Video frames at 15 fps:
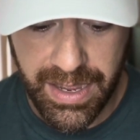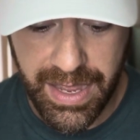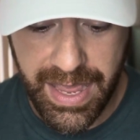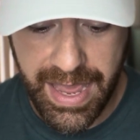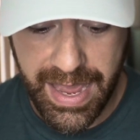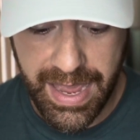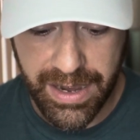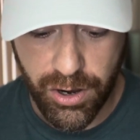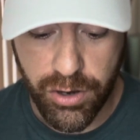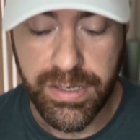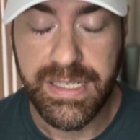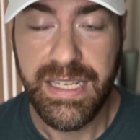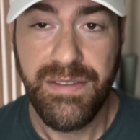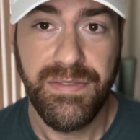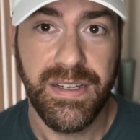And our
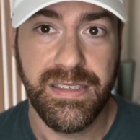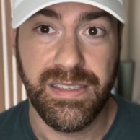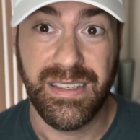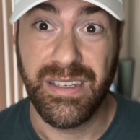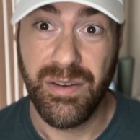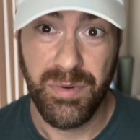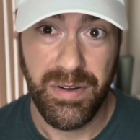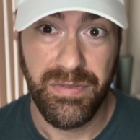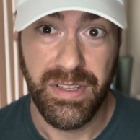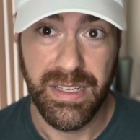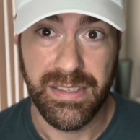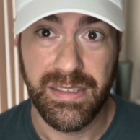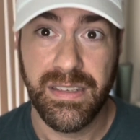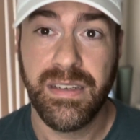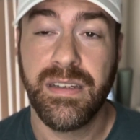defense, get ready for
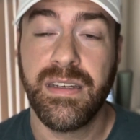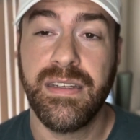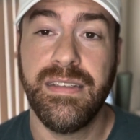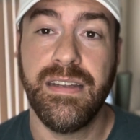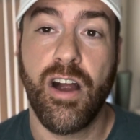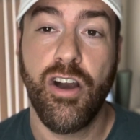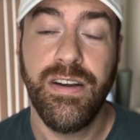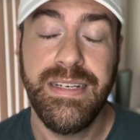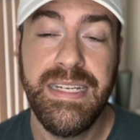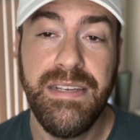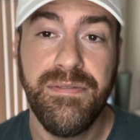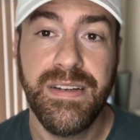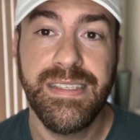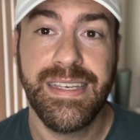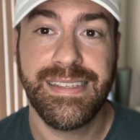this, our
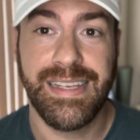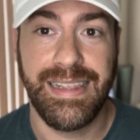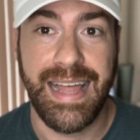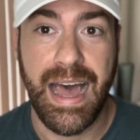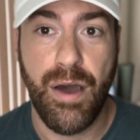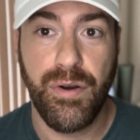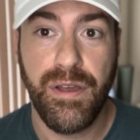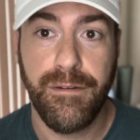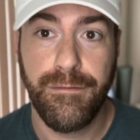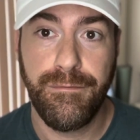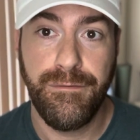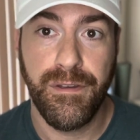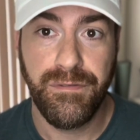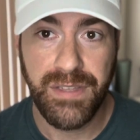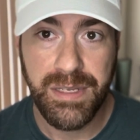defense has allowed
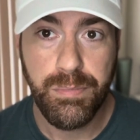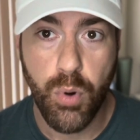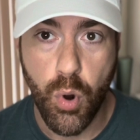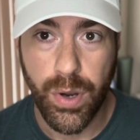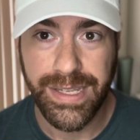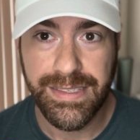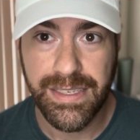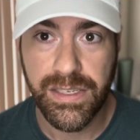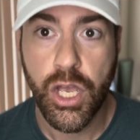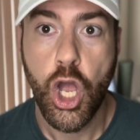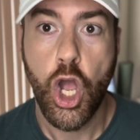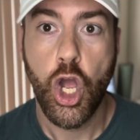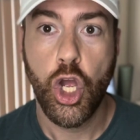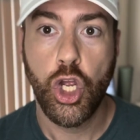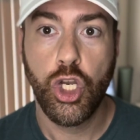50 points
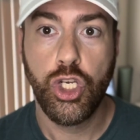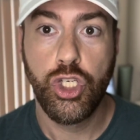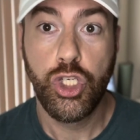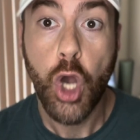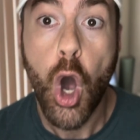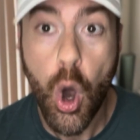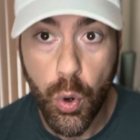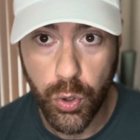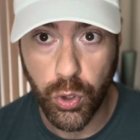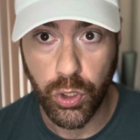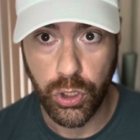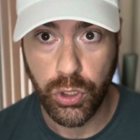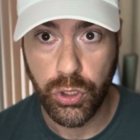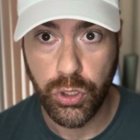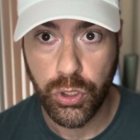
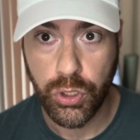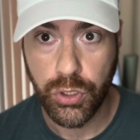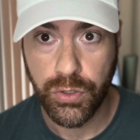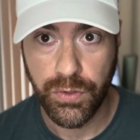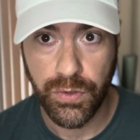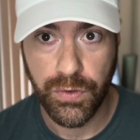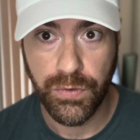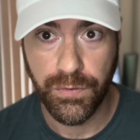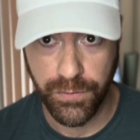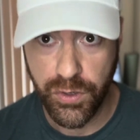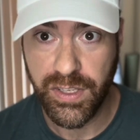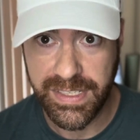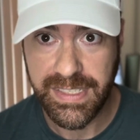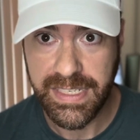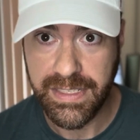total for
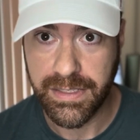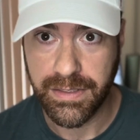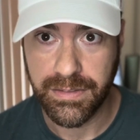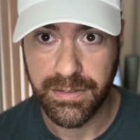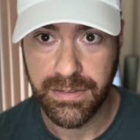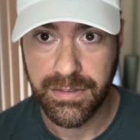the season.